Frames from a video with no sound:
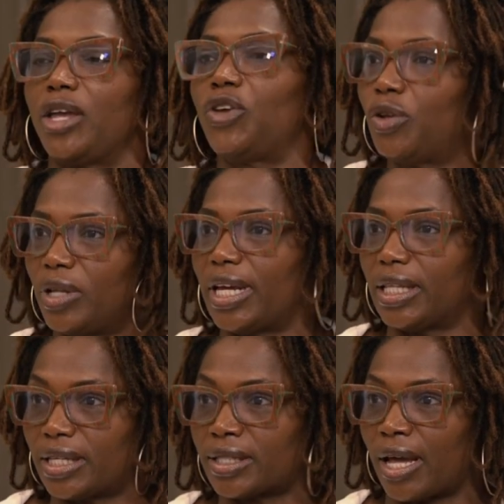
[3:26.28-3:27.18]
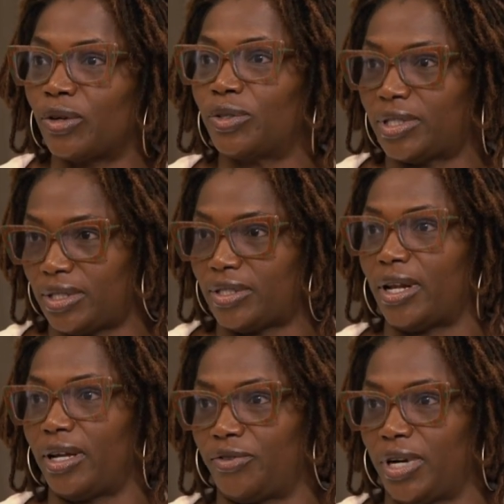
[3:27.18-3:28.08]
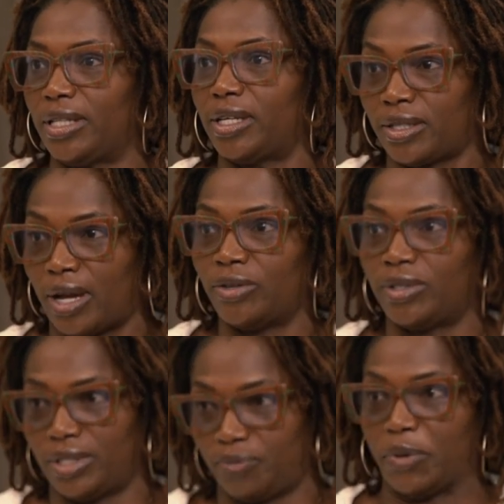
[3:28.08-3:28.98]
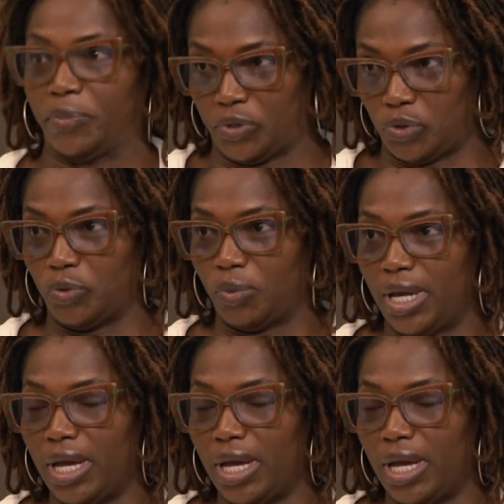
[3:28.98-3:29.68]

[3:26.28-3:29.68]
You know, like, there's calories in salad, right? There's calories in pepper soup.